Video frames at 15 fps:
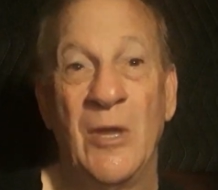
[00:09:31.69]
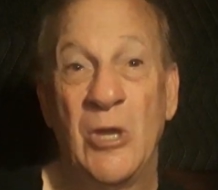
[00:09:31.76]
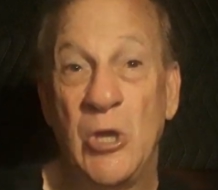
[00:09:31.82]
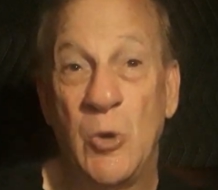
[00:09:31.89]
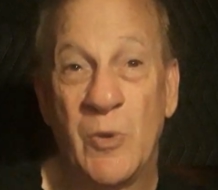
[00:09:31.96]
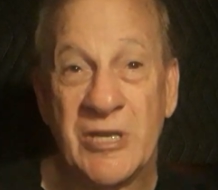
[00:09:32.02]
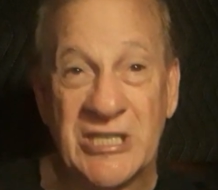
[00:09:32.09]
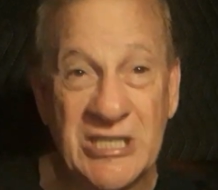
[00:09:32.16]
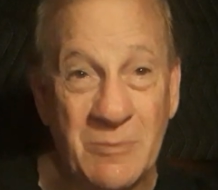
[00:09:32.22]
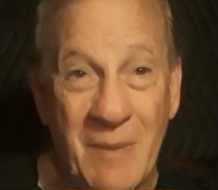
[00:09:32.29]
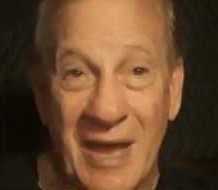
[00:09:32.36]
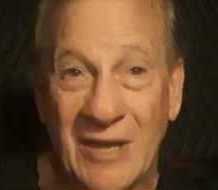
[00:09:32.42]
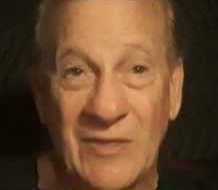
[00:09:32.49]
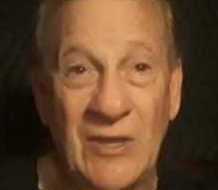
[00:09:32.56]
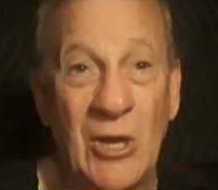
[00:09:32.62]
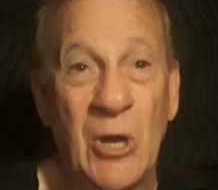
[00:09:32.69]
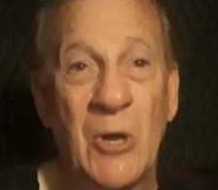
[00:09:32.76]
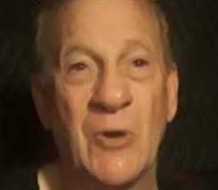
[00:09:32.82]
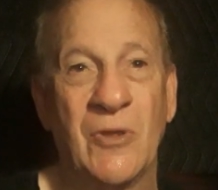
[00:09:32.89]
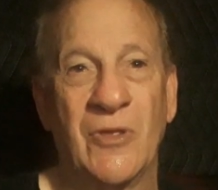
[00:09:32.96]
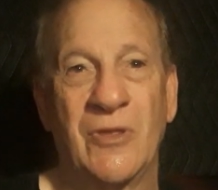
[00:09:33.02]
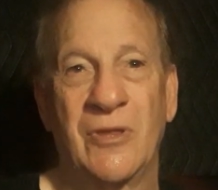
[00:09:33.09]
You respect the
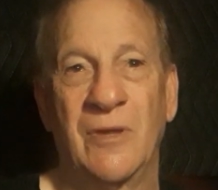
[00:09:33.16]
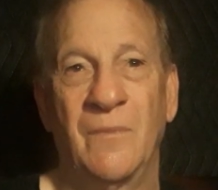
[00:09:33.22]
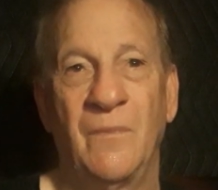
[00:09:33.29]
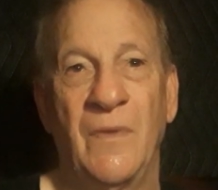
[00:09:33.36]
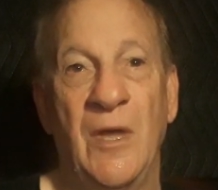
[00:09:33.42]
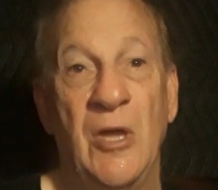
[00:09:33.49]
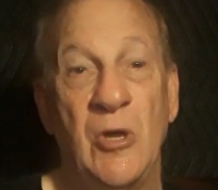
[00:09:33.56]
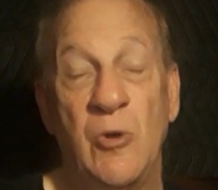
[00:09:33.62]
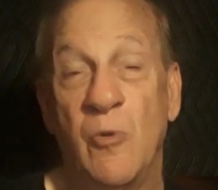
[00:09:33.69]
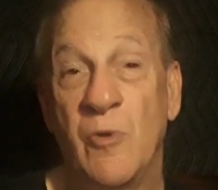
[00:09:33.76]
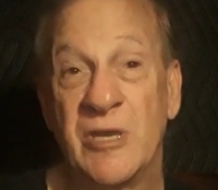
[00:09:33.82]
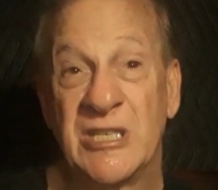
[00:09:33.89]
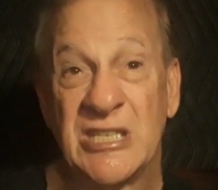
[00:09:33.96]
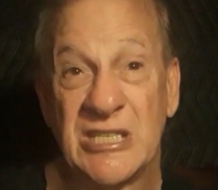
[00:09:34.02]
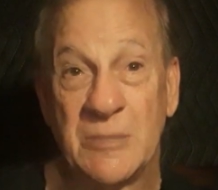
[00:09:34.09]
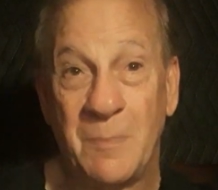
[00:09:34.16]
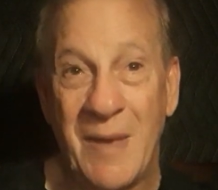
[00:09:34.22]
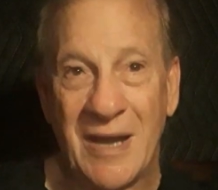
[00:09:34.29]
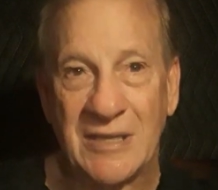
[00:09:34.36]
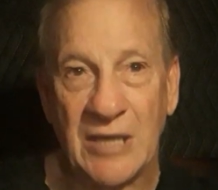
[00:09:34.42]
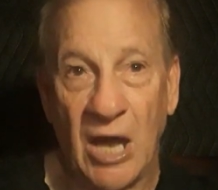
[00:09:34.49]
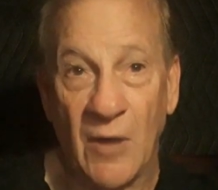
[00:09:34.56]
earth. You
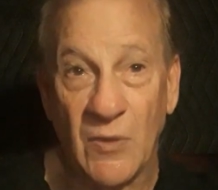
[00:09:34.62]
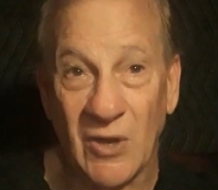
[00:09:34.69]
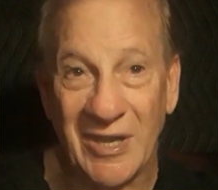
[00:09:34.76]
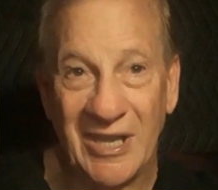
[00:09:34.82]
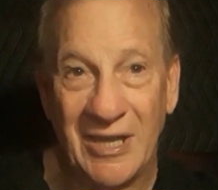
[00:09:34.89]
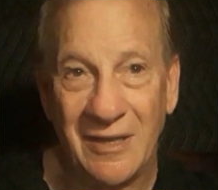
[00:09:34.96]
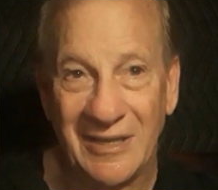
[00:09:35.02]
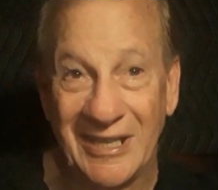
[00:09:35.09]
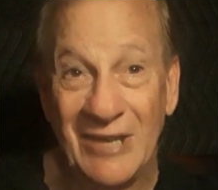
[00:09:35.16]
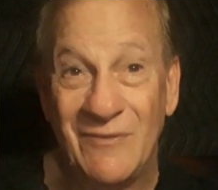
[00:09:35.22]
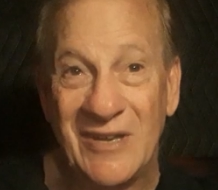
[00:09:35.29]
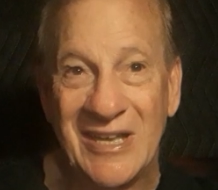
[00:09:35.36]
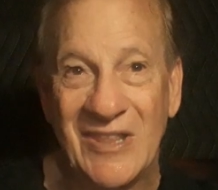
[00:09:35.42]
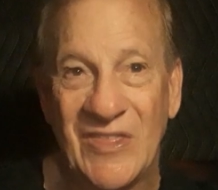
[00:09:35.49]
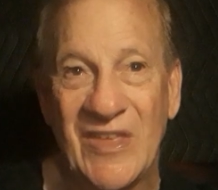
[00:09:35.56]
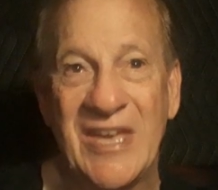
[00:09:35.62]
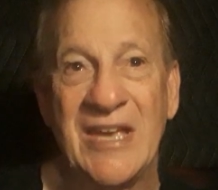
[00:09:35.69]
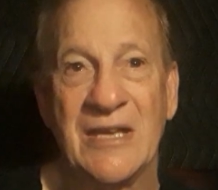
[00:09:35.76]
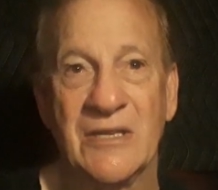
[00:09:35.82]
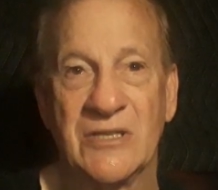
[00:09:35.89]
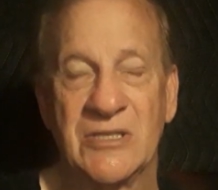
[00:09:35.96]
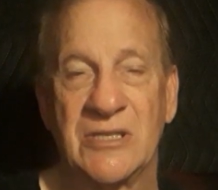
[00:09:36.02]
respect other living
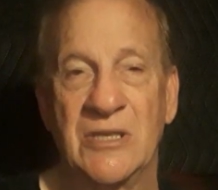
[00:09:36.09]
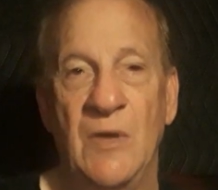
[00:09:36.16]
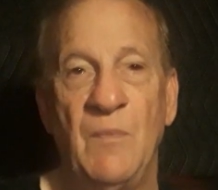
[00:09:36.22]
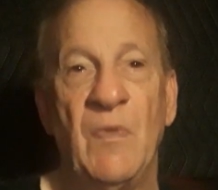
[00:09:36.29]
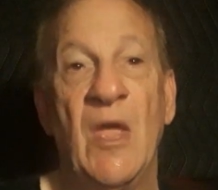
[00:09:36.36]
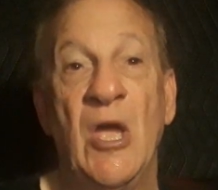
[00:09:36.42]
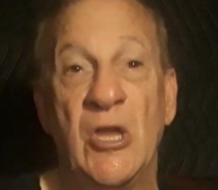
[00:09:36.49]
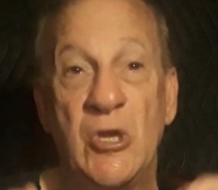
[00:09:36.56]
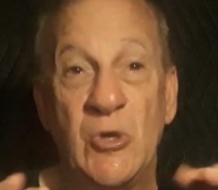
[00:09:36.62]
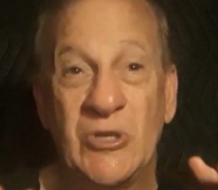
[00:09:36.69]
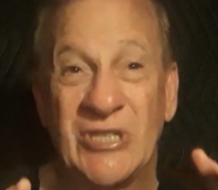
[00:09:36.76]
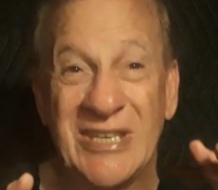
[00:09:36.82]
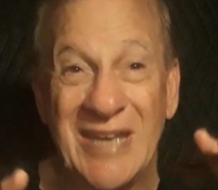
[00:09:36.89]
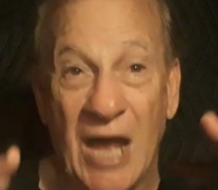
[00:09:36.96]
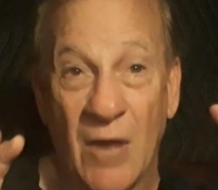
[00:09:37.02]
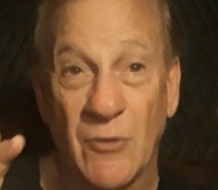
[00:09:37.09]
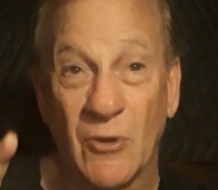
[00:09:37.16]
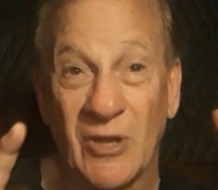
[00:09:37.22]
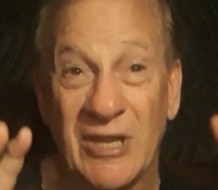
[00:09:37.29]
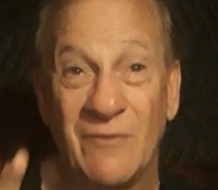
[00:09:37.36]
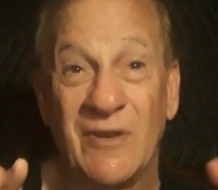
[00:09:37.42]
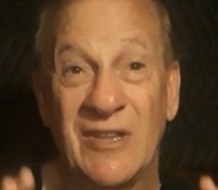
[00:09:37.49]
things. You see other
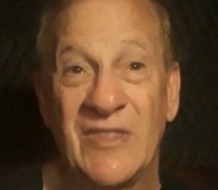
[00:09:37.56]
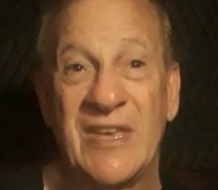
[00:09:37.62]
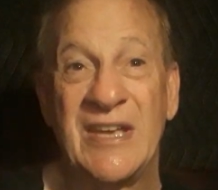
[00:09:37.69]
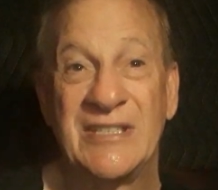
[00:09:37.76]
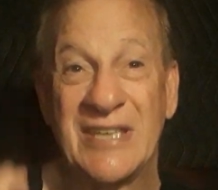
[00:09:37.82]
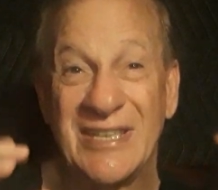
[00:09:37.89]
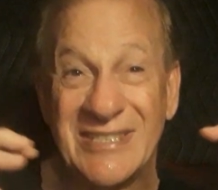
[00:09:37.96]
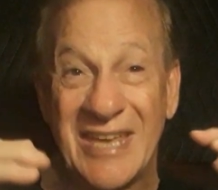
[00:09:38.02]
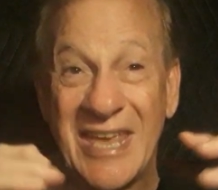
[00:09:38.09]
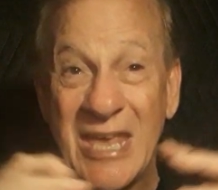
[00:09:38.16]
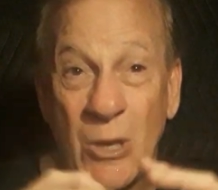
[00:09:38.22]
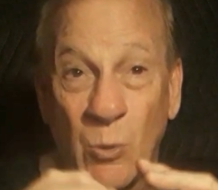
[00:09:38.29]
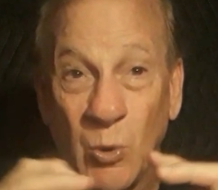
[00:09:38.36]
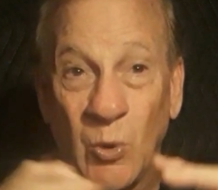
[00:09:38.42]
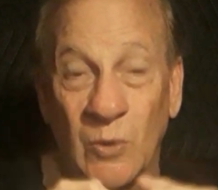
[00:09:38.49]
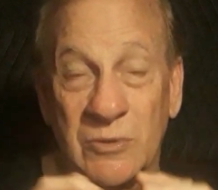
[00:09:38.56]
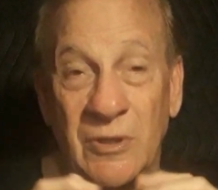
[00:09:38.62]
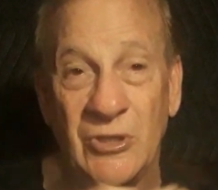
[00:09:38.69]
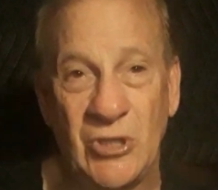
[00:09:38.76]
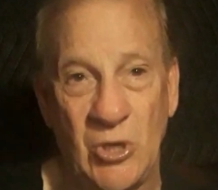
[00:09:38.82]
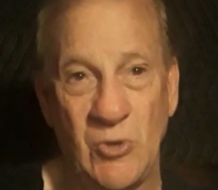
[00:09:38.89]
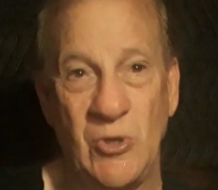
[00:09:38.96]
living things as equal
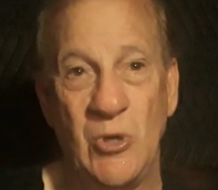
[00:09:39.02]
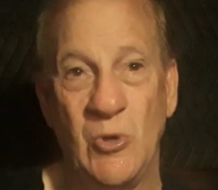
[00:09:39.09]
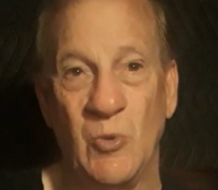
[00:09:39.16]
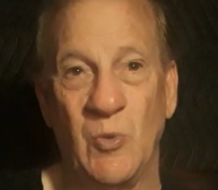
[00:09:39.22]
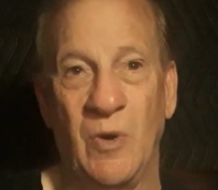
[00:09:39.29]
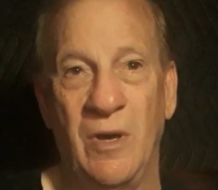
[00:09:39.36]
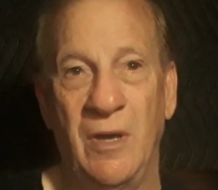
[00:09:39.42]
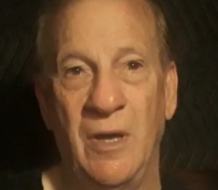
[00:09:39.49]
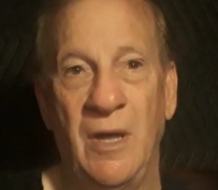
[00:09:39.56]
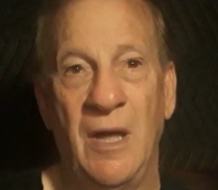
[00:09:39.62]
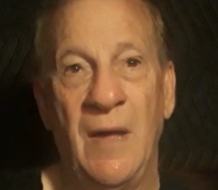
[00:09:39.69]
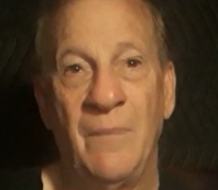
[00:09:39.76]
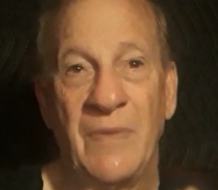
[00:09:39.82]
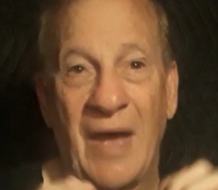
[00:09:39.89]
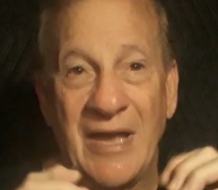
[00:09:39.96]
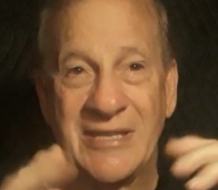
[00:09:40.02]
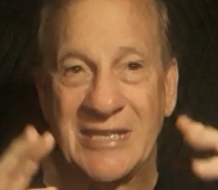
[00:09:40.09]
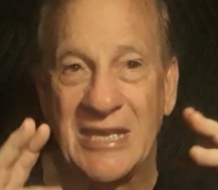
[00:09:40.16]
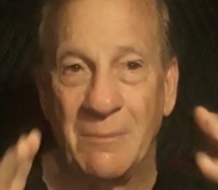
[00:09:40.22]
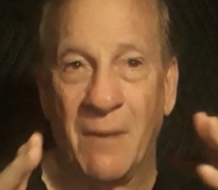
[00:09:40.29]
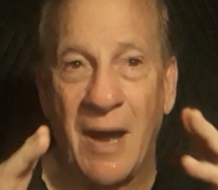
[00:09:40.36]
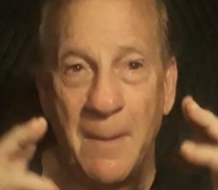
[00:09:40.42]
to you. I
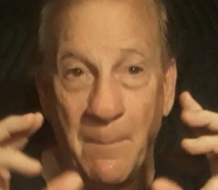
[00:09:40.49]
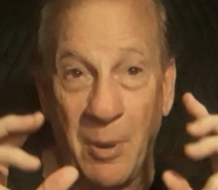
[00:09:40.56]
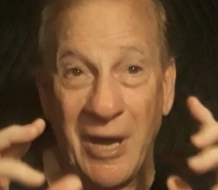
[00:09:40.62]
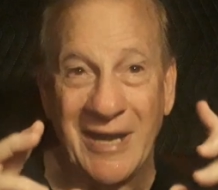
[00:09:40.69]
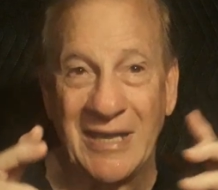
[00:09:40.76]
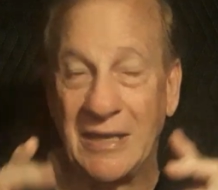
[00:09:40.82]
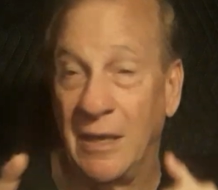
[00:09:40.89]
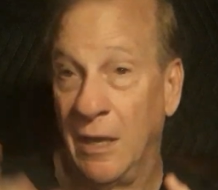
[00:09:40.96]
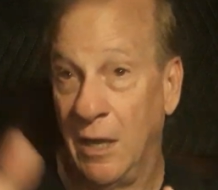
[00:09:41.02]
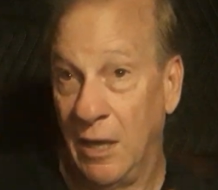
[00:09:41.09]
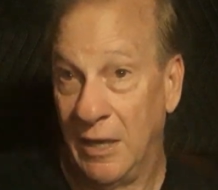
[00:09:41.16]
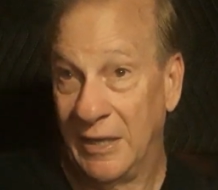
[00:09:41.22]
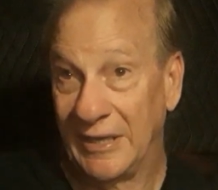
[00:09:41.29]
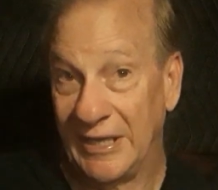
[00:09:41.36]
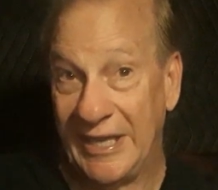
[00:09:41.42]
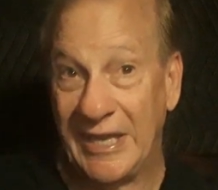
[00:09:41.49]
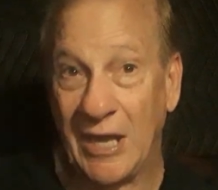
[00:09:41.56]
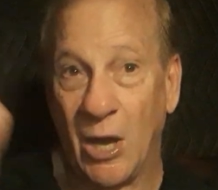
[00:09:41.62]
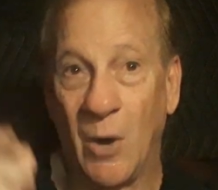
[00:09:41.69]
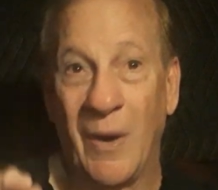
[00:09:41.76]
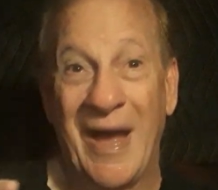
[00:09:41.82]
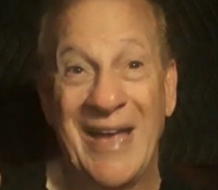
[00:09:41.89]
see my bunny,
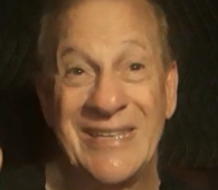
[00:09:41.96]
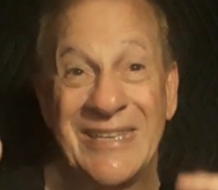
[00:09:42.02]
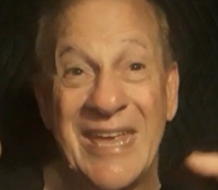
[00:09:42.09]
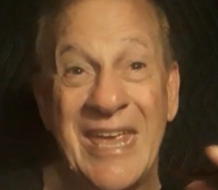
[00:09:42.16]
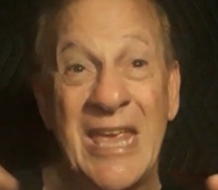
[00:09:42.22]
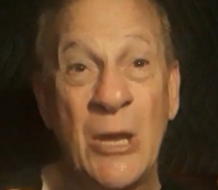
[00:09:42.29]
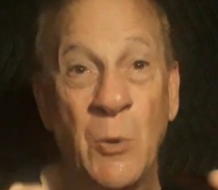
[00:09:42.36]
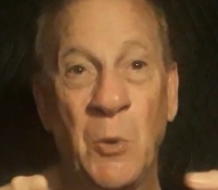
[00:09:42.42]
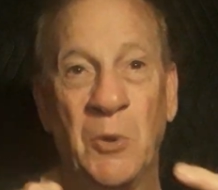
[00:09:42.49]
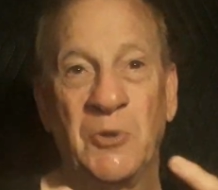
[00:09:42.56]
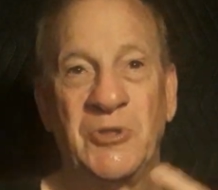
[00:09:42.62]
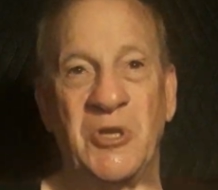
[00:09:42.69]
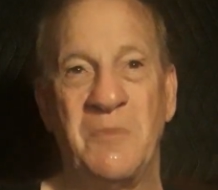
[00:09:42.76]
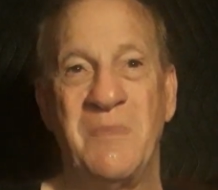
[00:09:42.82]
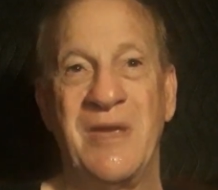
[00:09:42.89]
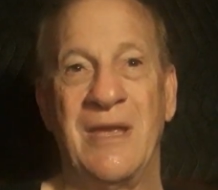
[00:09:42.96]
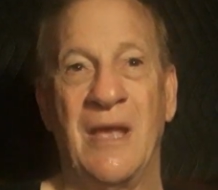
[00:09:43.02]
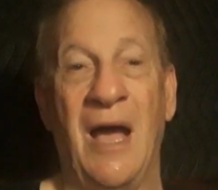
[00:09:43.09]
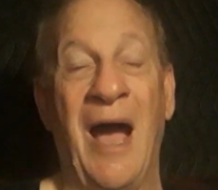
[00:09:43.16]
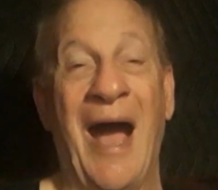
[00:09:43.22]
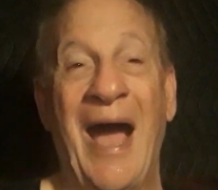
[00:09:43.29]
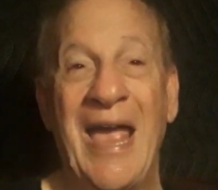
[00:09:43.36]
Leo, as equal to
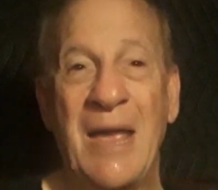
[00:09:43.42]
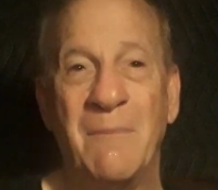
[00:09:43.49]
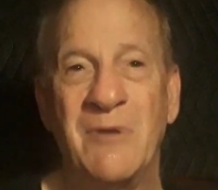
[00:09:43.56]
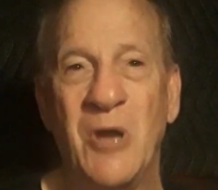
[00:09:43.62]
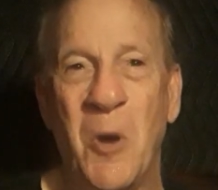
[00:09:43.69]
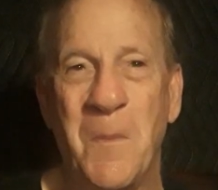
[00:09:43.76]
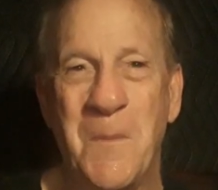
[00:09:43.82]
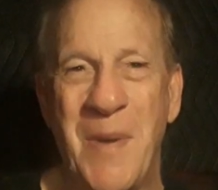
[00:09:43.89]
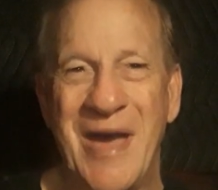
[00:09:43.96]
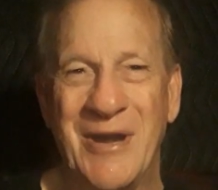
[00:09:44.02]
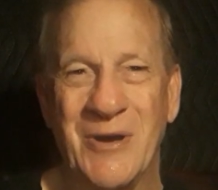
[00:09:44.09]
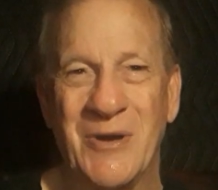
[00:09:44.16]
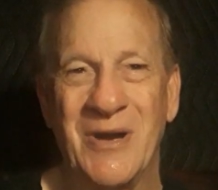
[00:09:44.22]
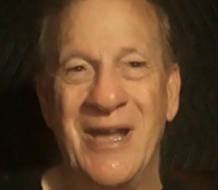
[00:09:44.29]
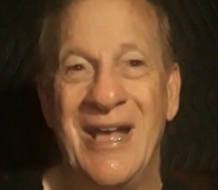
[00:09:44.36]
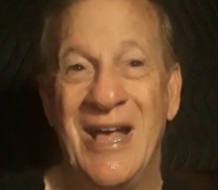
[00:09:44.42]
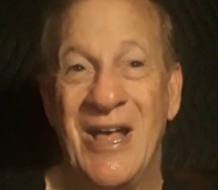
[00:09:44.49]
me. I am no better